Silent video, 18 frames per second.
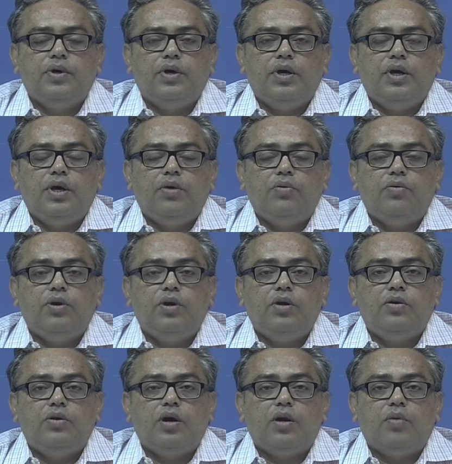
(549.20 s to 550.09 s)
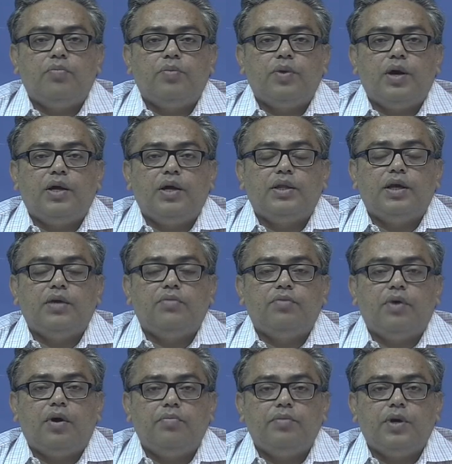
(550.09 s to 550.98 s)
you need to comply the
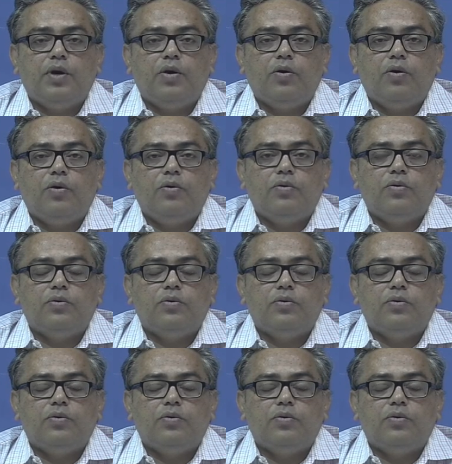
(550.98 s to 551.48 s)
environmental law,